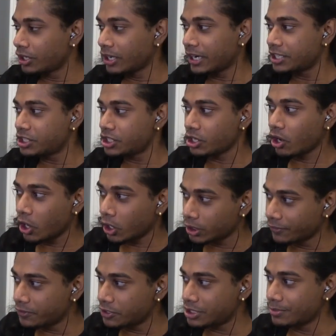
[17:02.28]
you gotta see
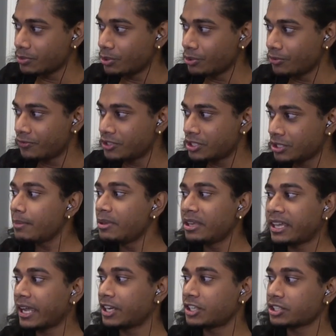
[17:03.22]
all of its moves, maybe
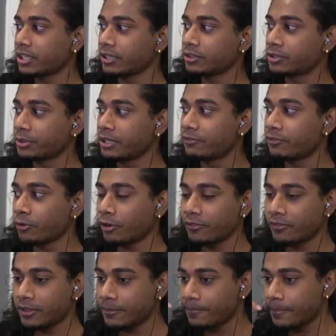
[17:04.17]
catch like three, four
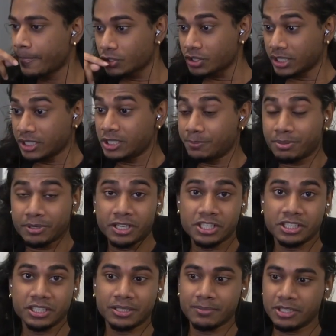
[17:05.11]
of them. So that's a pretty
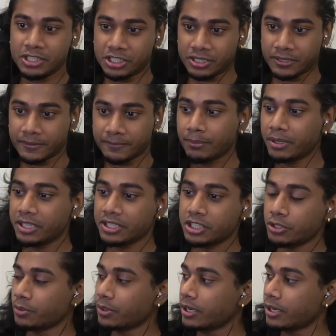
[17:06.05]
sick mission because you